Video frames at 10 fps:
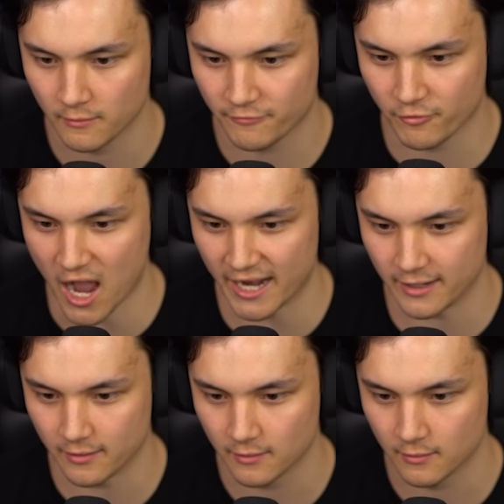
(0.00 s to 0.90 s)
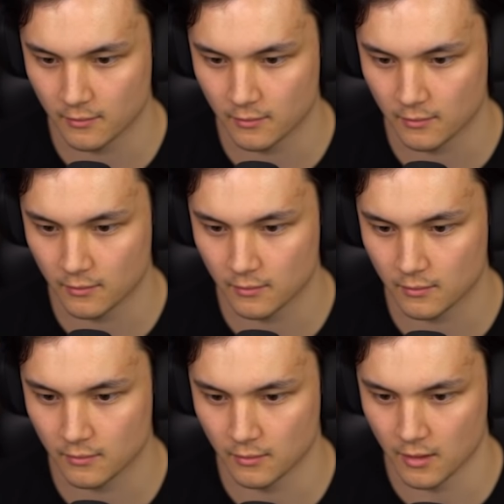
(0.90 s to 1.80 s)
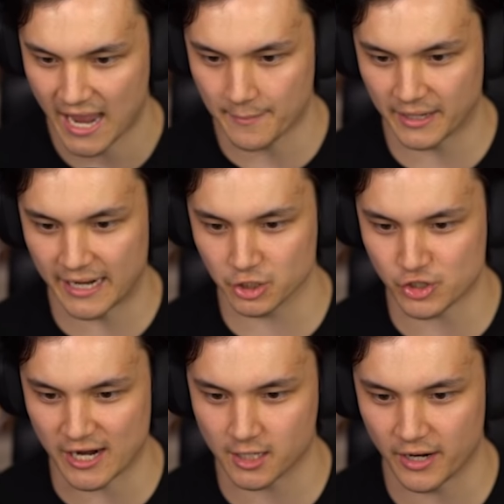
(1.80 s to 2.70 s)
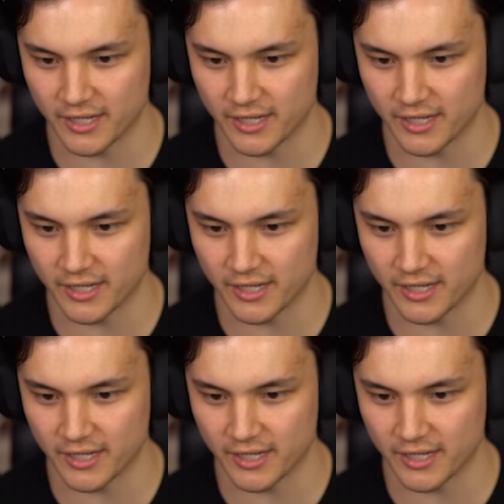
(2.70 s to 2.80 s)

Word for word: Fried. Hey, I'm going to airstrike him.